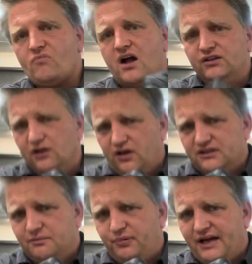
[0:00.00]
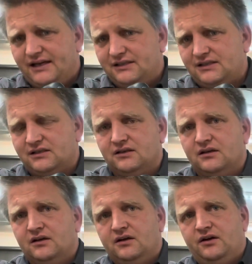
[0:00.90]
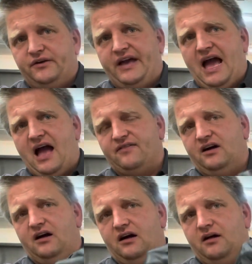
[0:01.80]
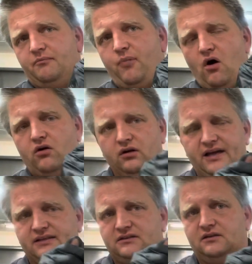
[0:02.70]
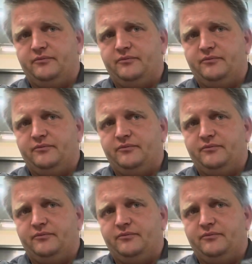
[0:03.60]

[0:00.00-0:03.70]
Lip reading: and you lock it in place, you have a ball lid,